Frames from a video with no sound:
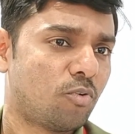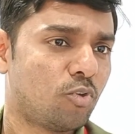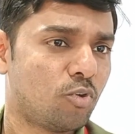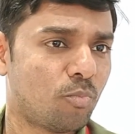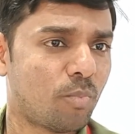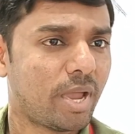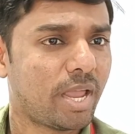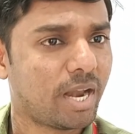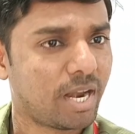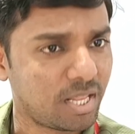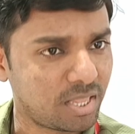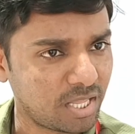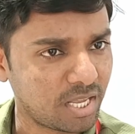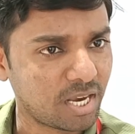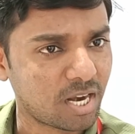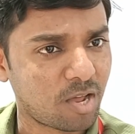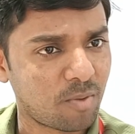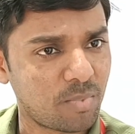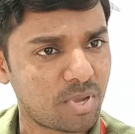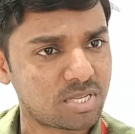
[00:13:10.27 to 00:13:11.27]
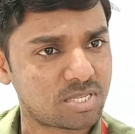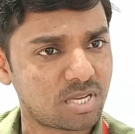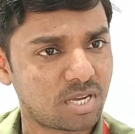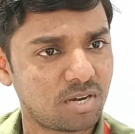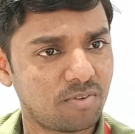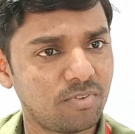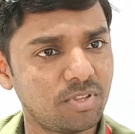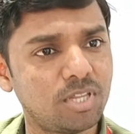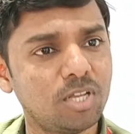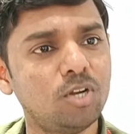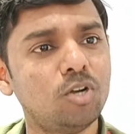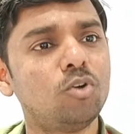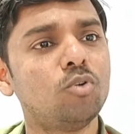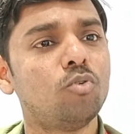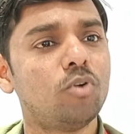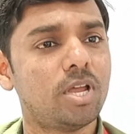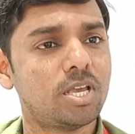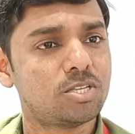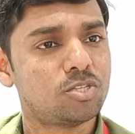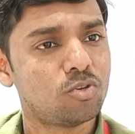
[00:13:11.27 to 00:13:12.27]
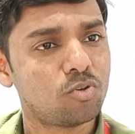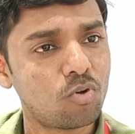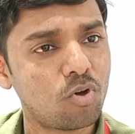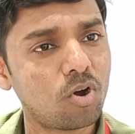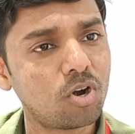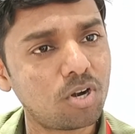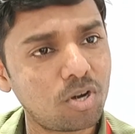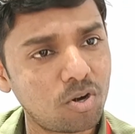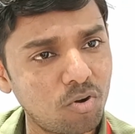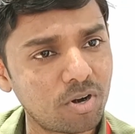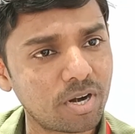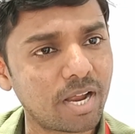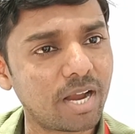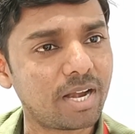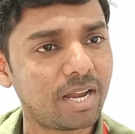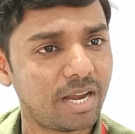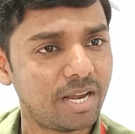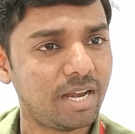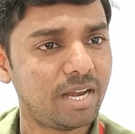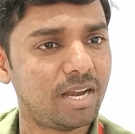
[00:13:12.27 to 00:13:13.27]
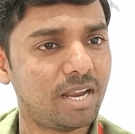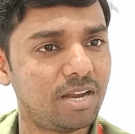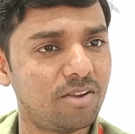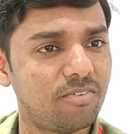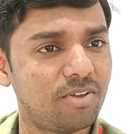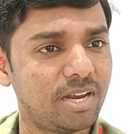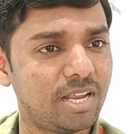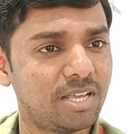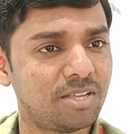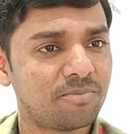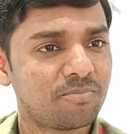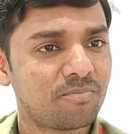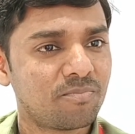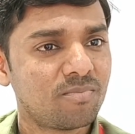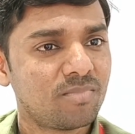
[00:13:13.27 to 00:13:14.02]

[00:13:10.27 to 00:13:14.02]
You buy anything in Amazon, within 2 days you don't get any delivery.